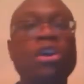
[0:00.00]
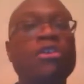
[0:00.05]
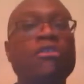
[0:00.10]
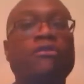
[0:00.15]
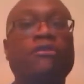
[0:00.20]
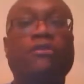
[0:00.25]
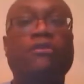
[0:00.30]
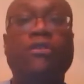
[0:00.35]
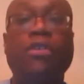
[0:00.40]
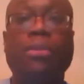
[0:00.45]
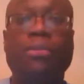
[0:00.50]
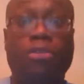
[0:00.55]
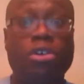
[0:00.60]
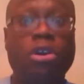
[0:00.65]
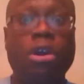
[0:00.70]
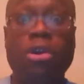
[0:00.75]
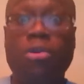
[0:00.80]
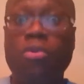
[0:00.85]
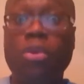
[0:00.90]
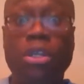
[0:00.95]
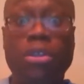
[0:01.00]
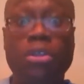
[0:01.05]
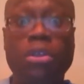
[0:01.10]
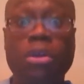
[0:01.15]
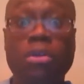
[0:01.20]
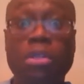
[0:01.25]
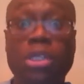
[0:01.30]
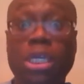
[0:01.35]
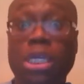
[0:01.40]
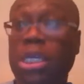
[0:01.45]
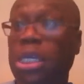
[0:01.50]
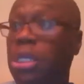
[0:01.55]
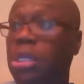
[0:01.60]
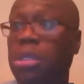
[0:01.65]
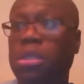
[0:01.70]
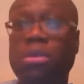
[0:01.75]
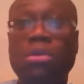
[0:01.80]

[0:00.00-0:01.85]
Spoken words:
From starting week 13,